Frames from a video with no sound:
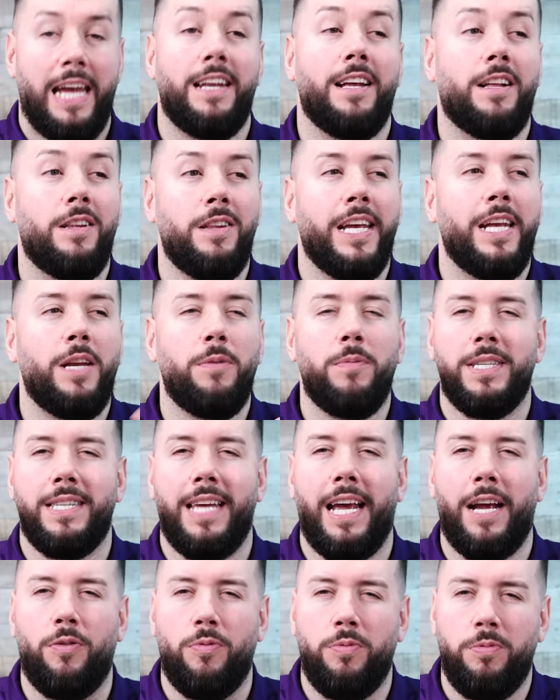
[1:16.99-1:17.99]
And the clean was
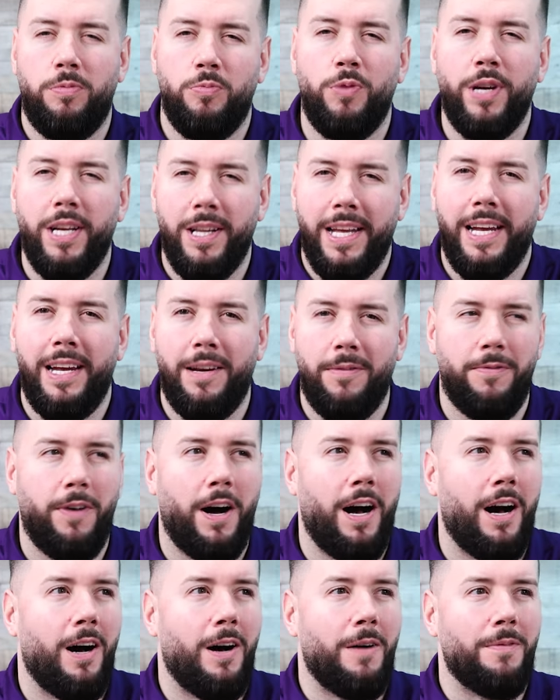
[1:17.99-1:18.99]
like really
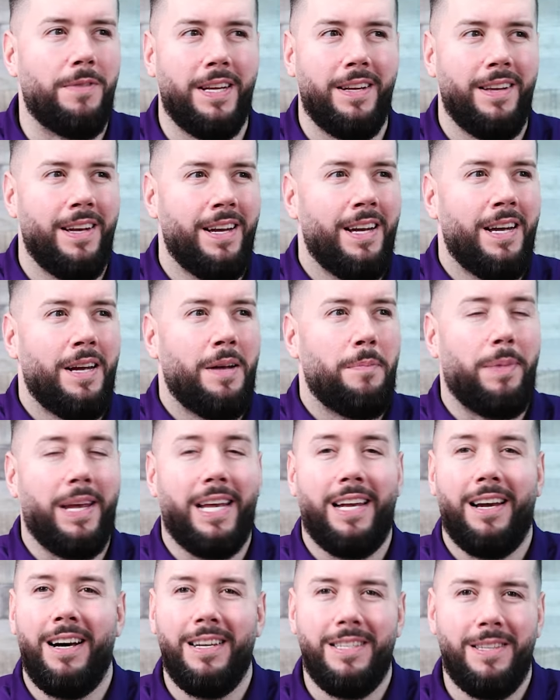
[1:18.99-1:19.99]
involved and
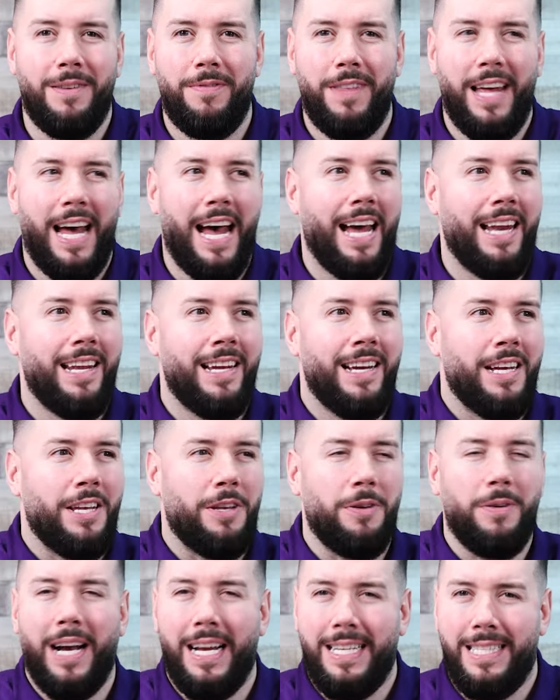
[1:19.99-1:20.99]
because of that,
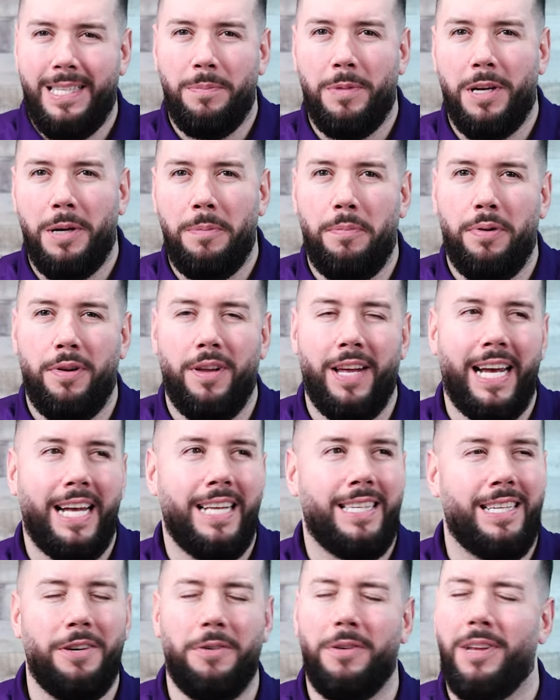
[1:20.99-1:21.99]
you got some
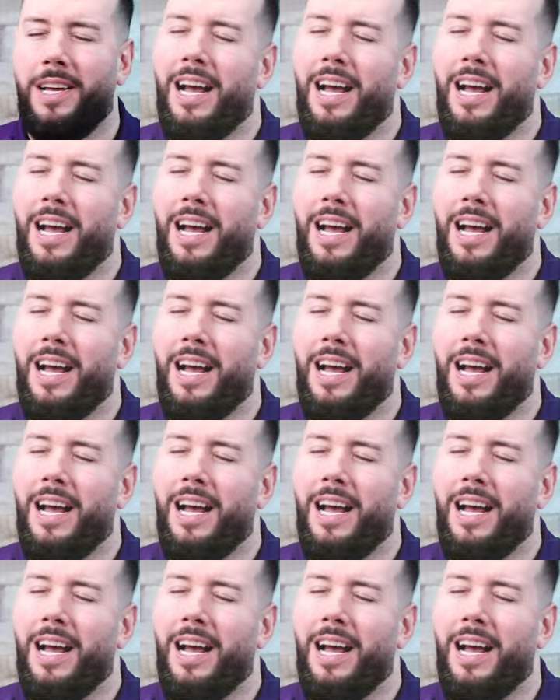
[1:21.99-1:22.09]
complaints and you're